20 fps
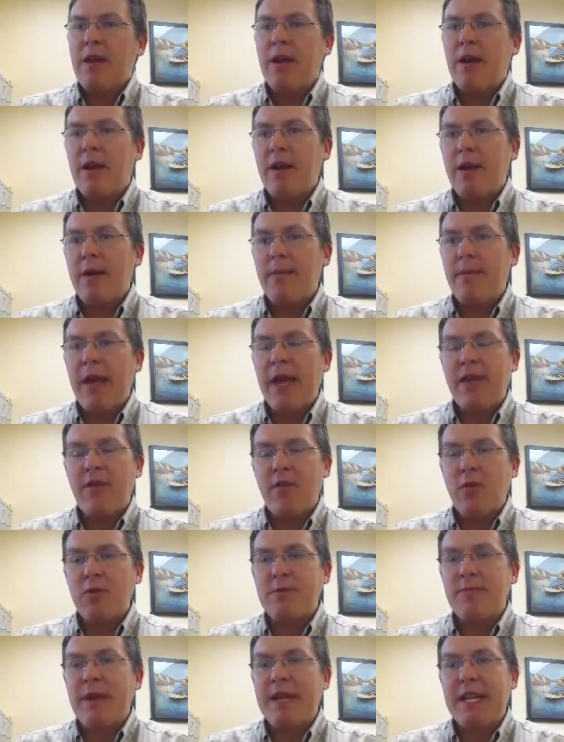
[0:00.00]
um, and of
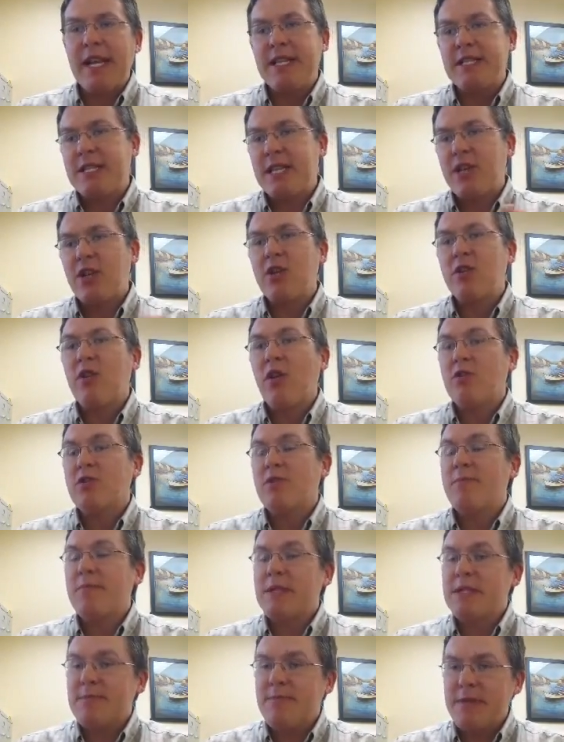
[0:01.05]
course, by density it could also
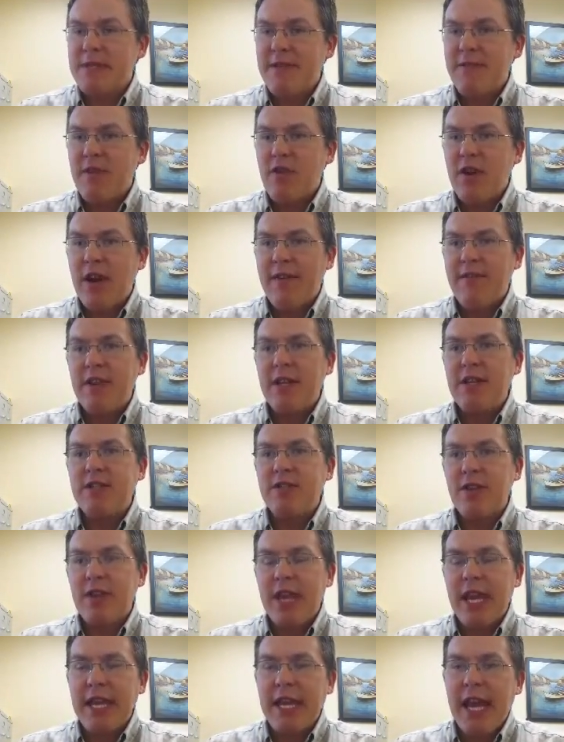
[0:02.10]
be specific gravity.
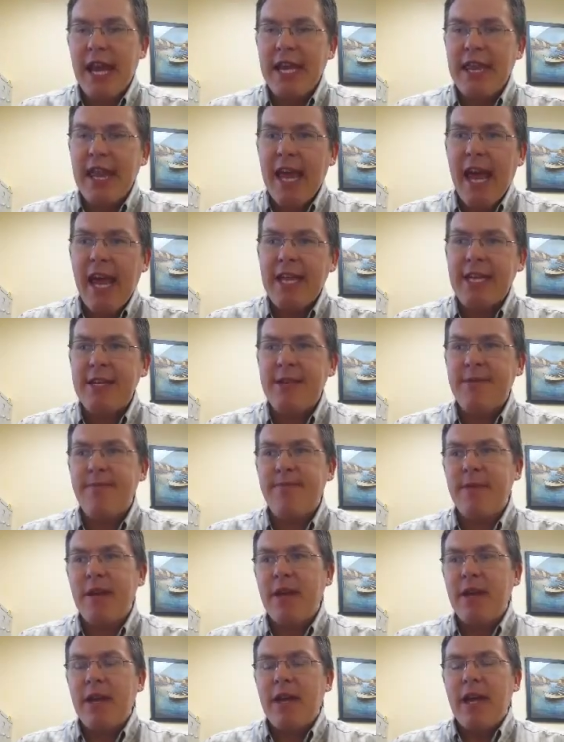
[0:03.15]
So they take that,
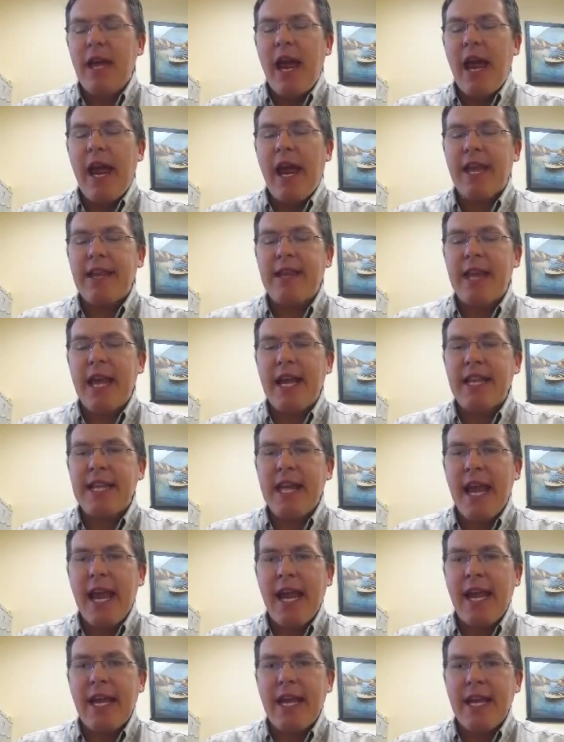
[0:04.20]
and they
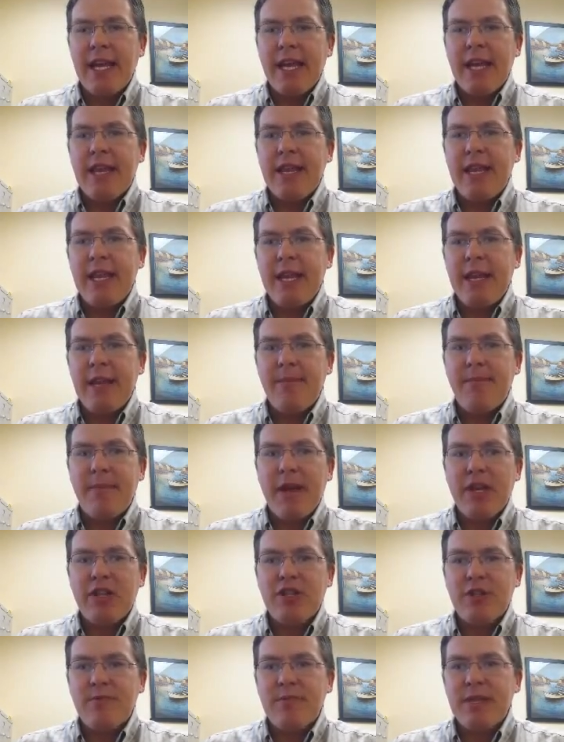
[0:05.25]
take the
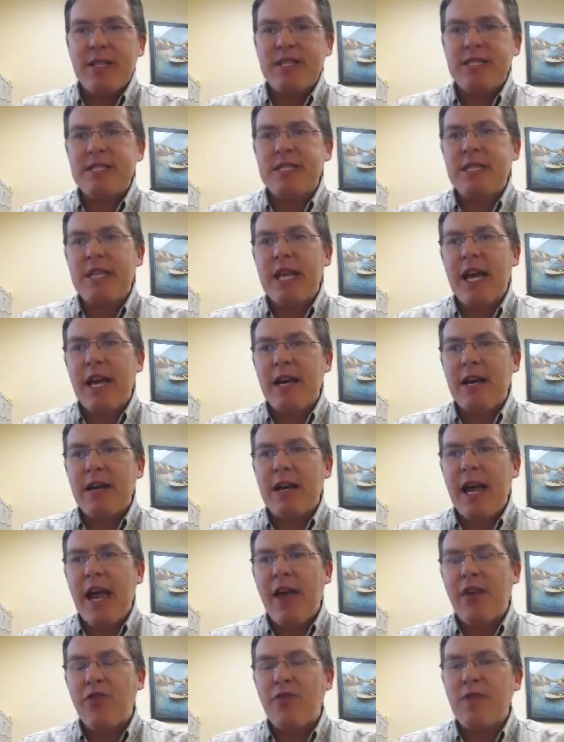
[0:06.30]
measurements uh,
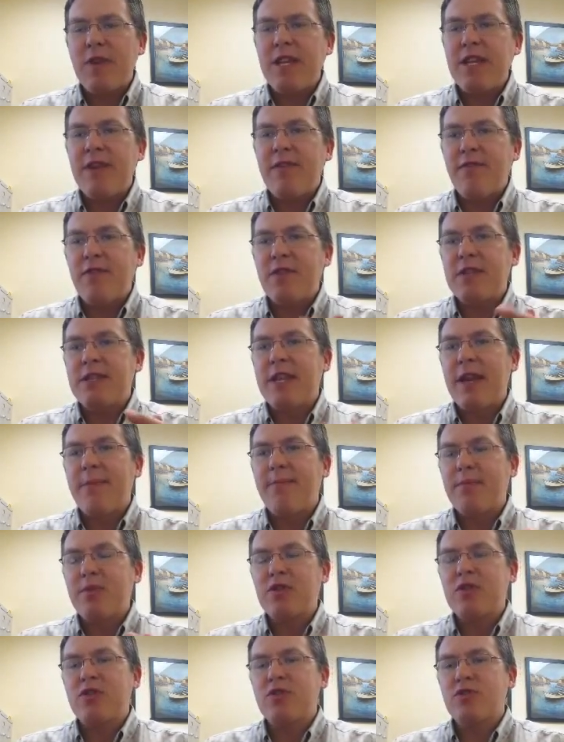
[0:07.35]
at three different
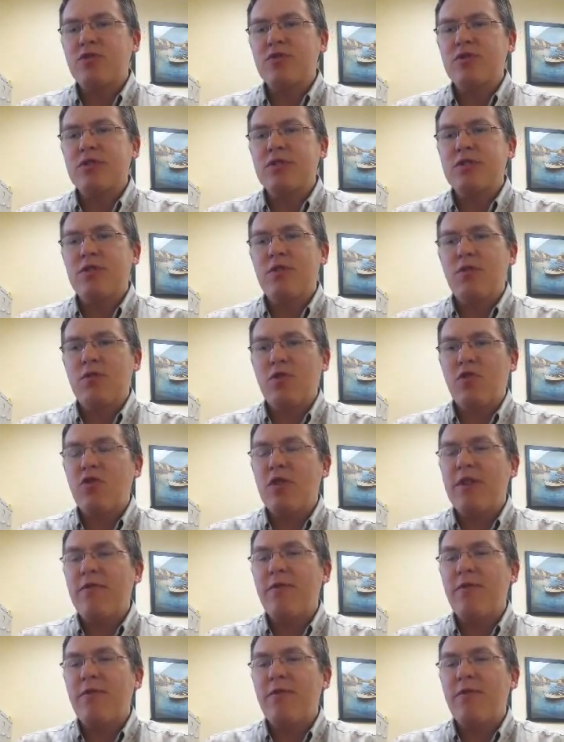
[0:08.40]
temperatures or three